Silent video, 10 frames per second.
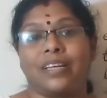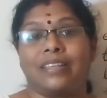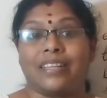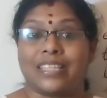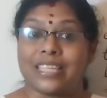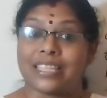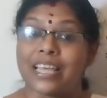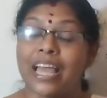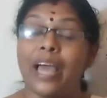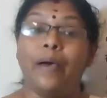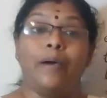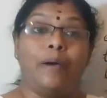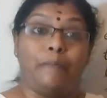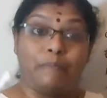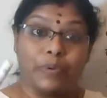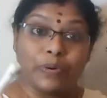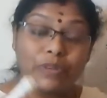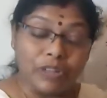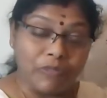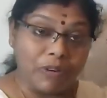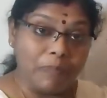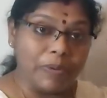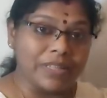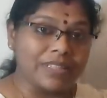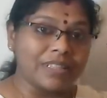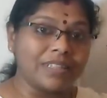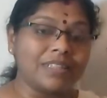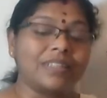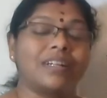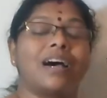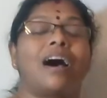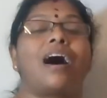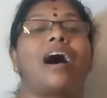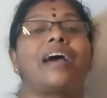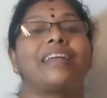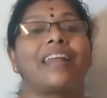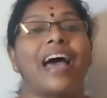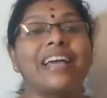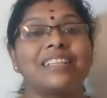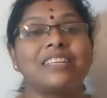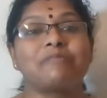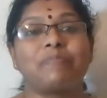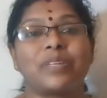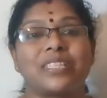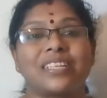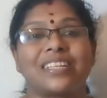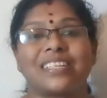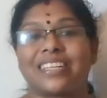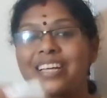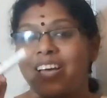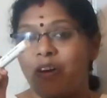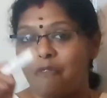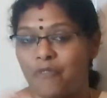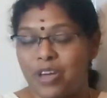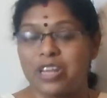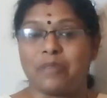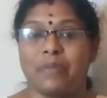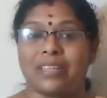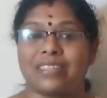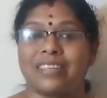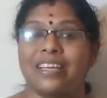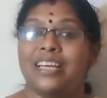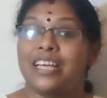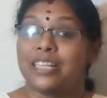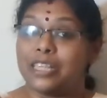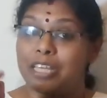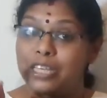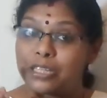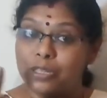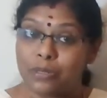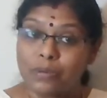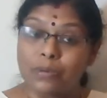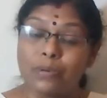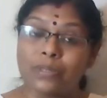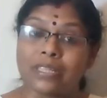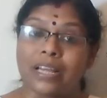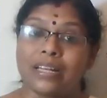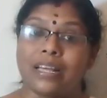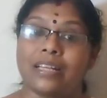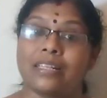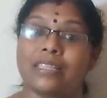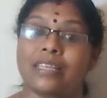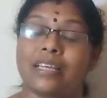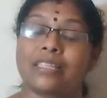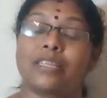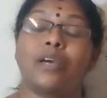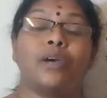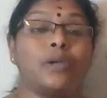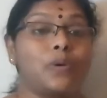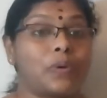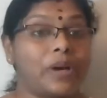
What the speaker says: This is a beautiful picture. I like this picture very much. These two sentences you